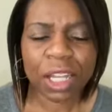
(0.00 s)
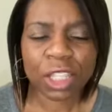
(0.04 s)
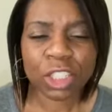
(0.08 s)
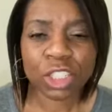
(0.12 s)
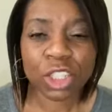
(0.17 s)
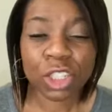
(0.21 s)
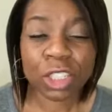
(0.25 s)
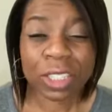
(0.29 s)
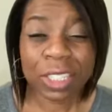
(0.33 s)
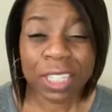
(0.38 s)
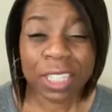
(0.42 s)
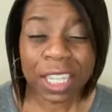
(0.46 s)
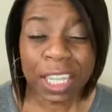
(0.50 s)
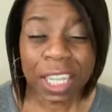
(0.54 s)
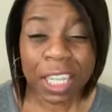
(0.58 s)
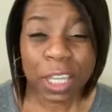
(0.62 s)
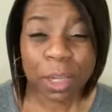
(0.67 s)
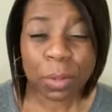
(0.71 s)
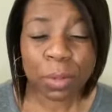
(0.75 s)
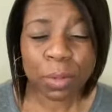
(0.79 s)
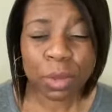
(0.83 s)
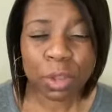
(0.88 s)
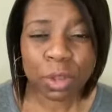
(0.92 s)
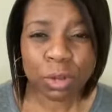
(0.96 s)
Just
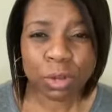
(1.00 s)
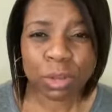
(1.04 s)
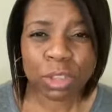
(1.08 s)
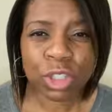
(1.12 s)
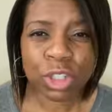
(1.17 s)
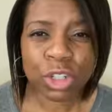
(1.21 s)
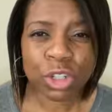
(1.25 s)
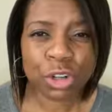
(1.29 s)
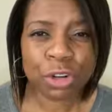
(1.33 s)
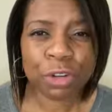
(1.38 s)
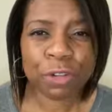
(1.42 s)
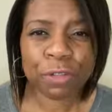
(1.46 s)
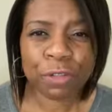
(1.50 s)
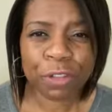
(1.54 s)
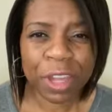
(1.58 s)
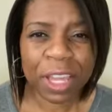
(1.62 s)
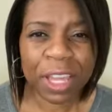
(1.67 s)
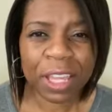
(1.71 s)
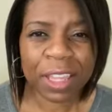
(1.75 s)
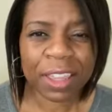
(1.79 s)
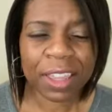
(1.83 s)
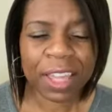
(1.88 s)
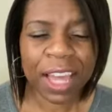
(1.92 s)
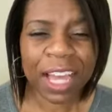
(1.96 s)
keep using your
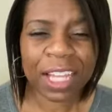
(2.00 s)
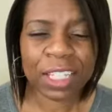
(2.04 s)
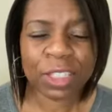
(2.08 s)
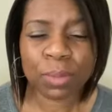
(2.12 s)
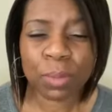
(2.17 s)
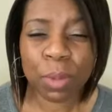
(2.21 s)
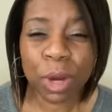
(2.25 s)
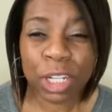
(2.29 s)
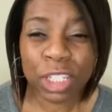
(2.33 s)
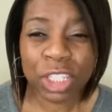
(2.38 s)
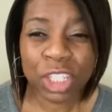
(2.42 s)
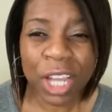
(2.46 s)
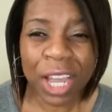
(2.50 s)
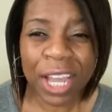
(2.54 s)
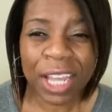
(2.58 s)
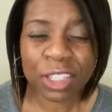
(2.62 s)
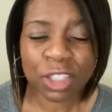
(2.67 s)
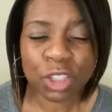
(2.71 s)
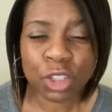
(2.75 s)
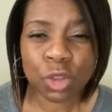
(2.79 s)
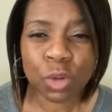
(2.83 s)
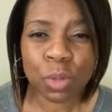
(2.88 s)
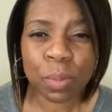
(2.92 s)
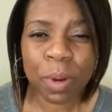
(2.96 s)
faith as much
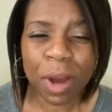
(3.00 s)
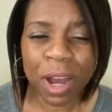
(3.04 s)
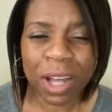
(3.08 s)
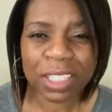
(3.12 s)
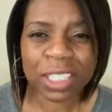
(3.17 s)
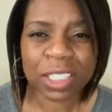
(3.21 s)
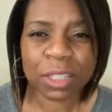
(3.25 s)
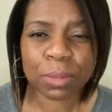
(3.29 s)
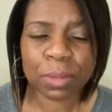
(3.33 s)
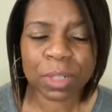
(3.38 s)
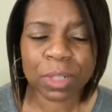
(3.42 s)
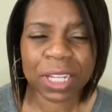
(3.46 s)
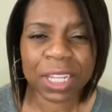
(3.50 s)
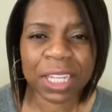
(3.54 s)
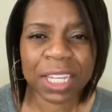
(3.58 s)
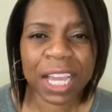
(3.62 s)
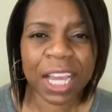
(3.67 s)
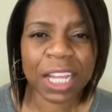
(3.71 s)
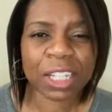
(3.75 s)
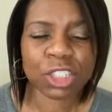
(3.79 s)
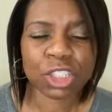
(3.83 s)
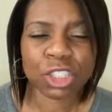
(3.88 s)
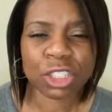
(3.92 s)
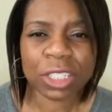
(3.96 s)
as you possibly
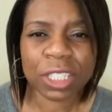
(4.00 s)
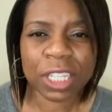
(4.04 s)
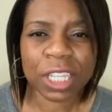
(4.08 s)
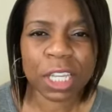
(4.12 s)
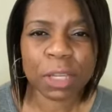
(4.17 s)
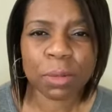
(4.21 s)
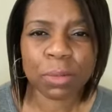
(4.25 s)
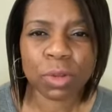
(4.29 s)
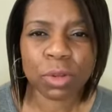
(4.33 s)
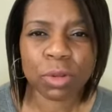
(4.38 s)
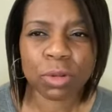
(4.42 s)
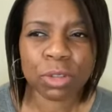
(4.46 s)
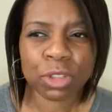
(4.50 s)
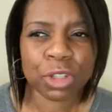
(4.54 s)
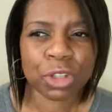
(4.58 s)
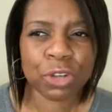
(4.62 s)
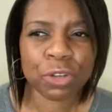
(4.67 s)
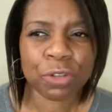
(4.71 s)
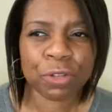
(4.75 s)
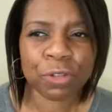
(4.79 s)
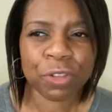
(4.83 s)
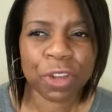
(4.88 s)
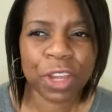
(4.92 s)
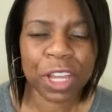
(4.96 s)
can. Just keep using
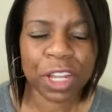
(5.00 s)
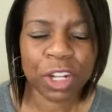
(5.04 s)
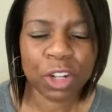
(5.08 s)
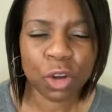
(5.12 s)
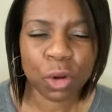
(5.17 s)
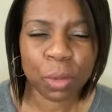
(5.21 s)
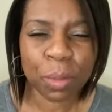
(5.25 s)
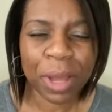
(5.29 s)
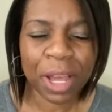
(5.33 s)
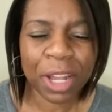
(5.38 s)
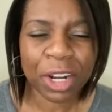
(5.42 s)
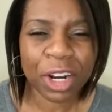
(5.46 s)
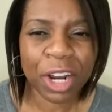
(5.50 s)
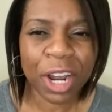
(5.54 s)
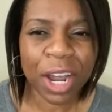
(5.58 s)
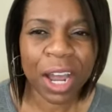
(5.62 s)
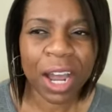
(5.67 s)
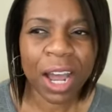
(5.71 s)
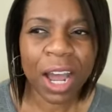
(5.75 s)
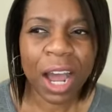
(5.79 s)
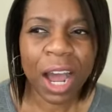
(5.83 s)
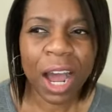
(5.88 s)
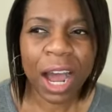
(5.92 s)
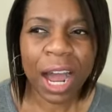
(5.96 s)
your faith no matter
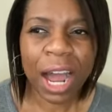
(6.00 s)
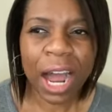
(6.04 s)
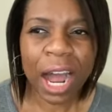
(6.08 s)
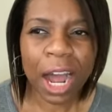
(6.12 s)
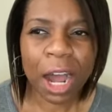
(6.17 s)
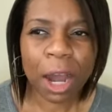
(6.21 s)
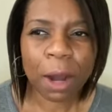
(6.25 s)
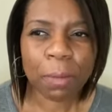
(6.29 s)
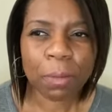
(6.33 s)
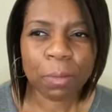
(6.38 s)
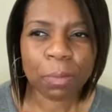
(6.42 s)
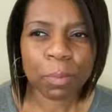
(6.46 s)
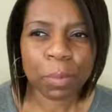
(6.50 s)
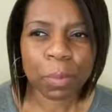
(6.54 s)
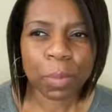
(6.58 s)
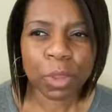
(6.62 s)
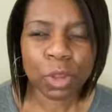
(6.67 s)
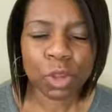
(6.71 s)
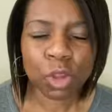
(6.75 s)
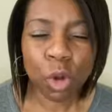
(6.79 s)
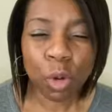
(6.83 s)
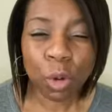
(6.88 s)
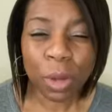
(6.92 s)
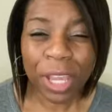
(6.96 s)
um
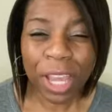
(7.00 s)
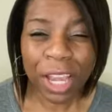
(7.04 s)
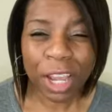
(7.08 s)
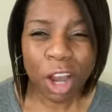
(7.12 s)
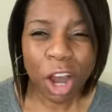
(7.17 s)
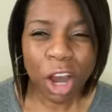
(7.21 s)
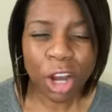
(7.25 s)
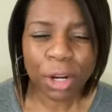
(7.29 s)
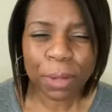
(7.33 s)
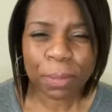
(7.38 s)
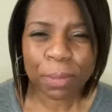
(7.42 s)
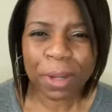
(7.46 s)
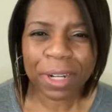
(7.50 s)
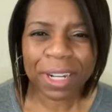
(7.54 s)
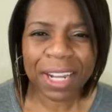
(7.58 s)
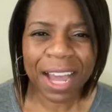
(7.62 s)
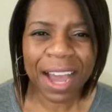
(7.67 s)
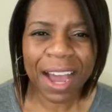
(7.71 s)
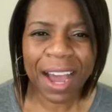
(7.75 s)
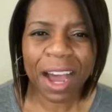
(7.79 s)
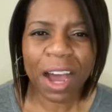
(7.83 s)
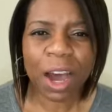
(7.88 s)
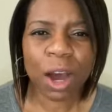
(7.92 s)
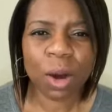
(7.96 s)
don't get caught up on the
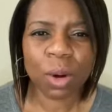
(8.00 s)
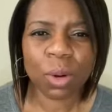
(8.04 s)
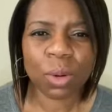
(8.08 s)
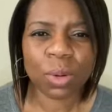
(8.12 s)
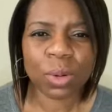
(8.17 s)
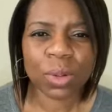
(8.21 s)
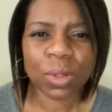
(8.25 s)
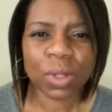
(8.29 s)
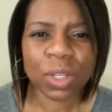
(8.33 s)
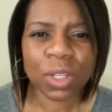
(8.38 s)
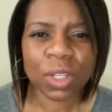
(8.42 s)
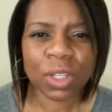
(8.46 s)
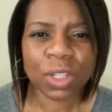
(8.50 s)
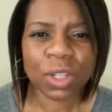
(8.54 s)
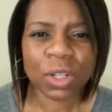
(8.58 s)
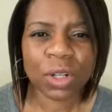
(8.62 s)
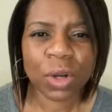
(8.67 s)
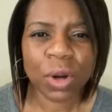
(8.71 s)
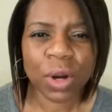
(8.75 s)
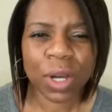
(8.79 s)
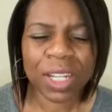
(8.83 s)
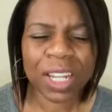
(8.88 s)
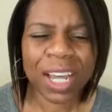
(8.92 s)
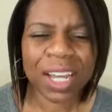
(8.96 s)
how. You
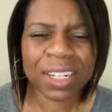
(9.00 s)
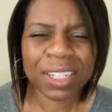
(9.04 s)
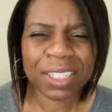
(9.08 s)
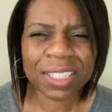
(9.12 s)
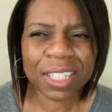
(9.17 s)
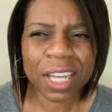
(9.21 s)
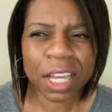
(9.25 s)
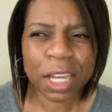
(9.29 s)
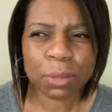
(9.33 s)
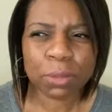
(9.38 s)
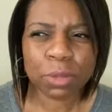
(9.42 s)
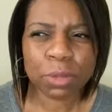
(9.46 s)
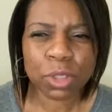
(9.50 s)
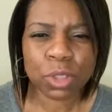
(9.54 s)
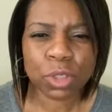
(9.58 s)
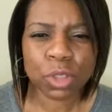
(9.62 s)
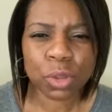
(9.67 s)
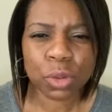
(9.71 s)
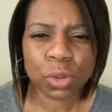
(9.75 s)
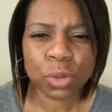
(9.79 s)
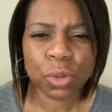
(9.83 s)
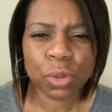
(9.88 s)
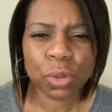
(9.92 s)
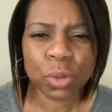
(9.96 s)
know, a lot of times
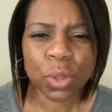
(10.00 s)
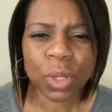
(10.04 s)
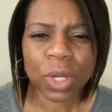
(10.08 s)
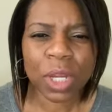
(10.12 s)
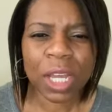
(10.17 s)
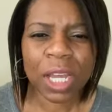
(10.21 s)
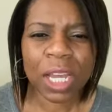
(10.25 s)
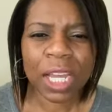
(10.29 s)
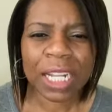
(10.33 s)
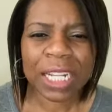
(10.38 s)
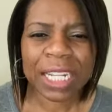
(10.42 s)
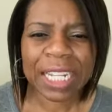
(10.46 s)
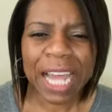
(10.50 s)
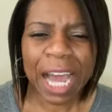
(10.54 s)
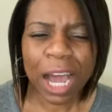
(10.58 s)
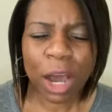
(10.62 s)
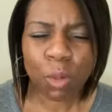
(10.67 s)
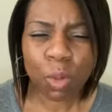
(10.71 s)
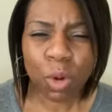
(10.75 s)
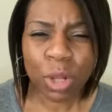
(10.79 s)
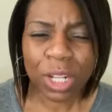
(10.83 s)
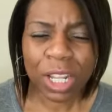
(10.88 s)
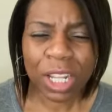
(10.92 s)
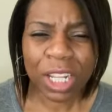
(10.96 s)
too
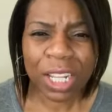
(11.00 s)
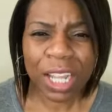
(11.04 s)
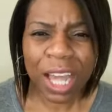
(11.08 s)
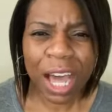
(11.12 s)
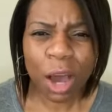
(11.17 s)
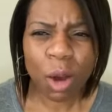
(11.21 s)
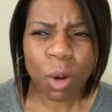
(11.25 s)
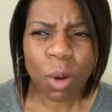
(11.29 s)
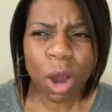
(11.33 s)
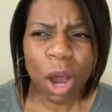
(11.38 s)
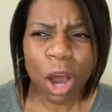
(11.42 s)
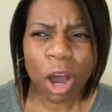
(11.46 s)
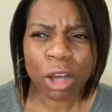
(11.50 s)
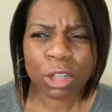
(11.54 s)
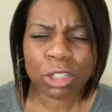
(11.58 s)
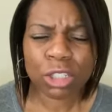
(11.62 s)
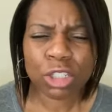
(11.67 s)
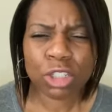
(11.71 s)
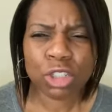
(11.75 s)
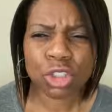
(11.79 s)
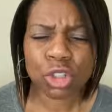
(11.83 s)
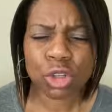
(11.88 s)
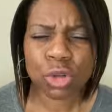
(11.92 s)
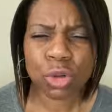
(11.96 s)
that will allow
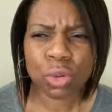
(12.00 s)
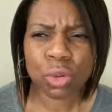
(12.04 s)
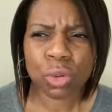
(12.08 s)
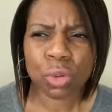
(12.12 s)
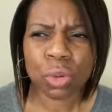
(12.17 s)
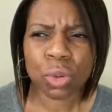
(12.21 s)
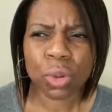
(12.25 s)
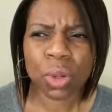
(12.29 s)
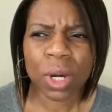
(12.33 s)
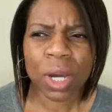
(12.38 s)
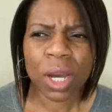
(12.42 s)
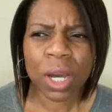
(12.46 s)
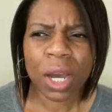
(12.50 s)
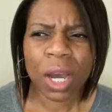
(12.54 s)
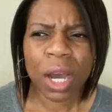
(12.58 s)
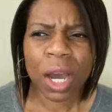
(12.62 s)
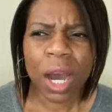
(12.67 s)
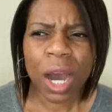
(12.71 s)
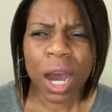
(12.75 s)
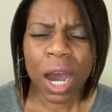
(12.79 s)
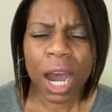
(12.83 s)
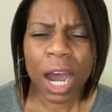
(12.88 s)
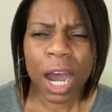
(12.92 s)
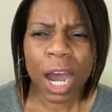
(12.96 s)
us to
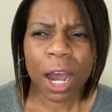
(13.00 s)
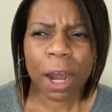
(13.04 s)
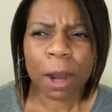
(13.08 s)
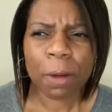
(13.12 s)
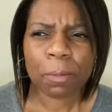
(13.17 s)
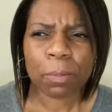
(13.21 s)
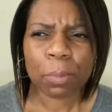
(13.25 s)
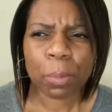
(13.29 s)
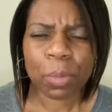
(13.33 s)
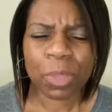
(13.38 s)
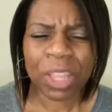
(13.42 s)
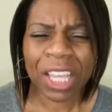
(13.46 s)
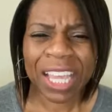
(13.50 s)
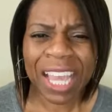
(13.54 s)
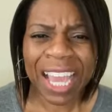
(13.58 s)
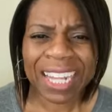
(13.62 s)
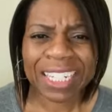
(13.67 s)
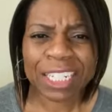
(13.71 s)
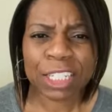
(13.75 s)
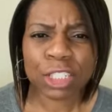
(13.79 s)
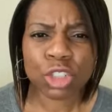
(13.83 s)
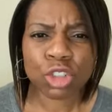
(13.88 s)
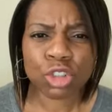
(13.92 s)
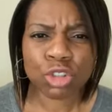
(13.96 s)
um
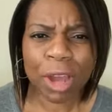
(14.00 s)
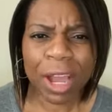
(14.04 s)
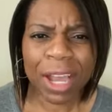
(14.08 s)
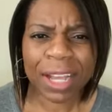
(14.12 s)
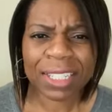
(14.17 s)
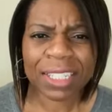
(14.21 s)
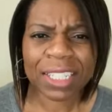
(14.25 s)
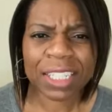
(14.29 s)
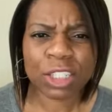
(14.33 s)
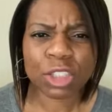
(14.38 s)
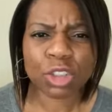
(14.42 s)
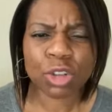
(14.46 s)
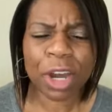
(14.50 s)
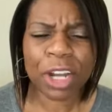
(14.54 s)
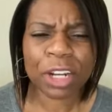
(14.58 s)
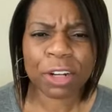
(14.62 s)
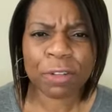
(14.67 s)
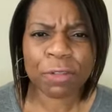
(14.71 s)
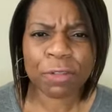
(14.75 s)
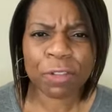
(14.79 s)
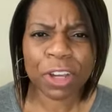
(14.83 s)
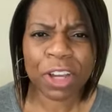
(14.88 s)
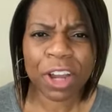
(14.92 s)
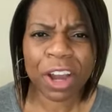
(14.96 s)
get distracted trying
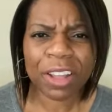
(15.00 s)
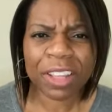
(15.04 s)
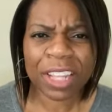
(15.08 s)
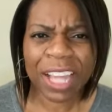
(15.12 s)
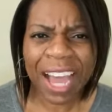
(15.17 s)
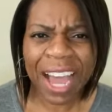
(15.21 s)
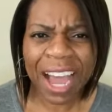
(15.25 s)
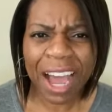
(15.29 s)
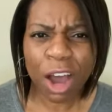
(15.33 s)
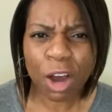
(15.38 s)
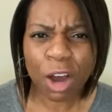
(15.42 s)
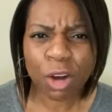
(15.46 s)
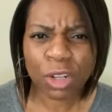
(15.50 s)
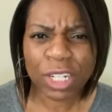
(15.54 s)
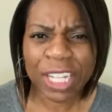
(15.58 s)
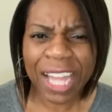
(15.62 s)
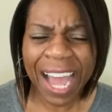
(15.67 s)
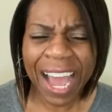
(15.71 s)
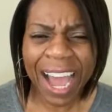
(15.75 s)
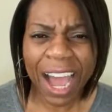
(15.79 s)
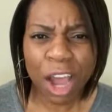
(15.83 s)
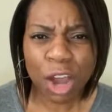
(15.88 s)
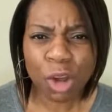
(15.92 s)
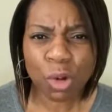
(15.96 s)
to figure out the how. The
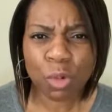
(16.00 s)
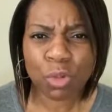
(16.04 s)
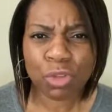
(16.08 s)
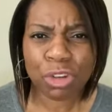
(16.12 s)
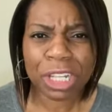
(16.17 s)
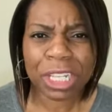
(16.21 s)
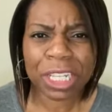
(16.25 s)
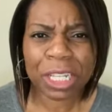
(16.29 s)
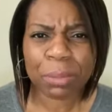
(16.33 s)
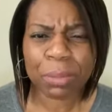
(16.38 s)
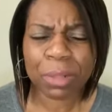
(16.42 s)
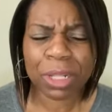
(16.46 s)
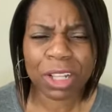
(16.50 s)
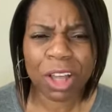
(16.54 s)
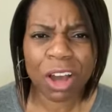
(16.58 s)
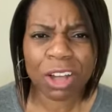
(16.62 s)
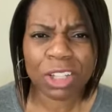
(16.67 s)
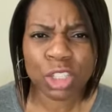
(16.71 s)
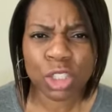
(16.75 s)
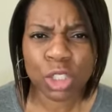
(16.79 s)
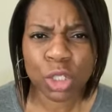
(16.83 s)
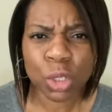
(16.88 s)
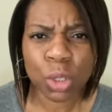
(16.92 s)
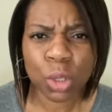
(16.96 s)
how really
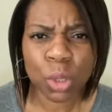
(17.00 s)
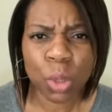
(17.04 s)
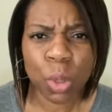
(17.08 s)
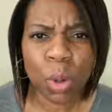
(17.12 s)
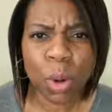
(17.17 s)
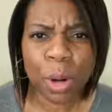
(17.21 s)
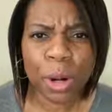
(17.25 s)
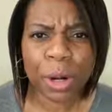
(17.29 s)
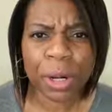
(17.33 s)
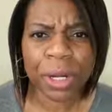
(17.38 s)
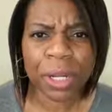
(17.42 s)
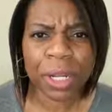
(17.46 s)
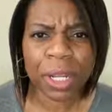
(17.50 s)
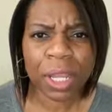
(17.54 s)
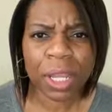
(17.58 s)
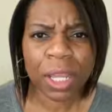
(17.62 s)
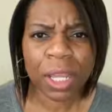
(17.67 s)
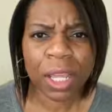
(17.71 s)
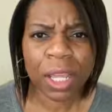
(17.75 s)
belongs to the Lord.